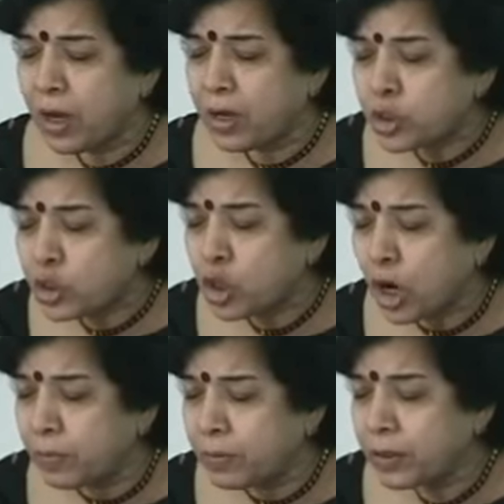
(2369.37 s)

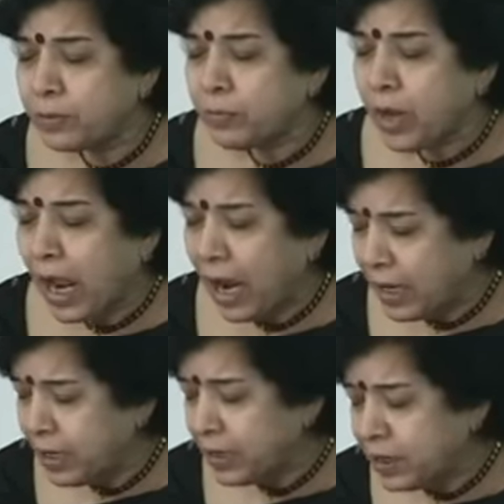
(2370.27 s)
stopped
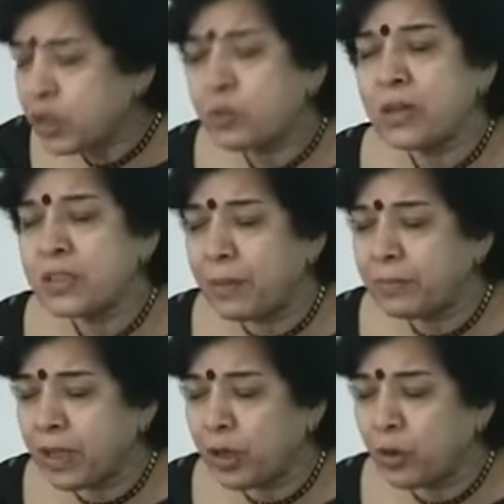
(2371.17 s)
and this was
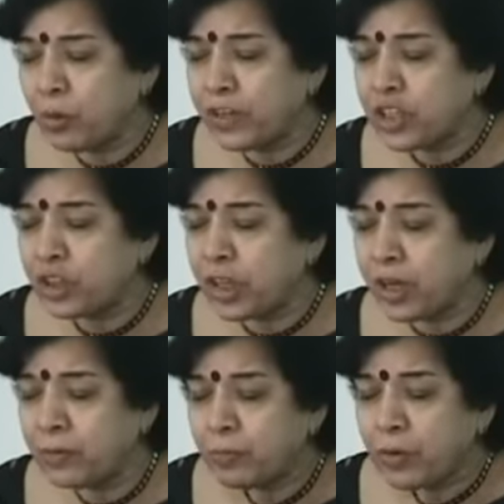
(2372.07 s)
something, you know, which
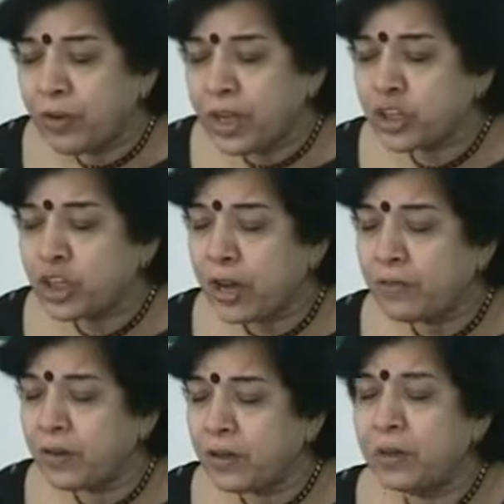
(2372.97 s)
the
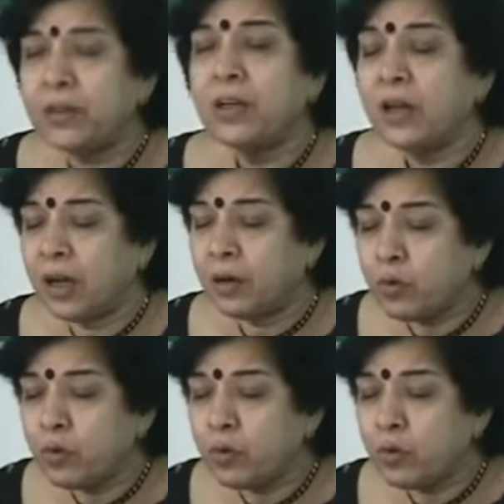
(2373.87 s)
Veershavan uh,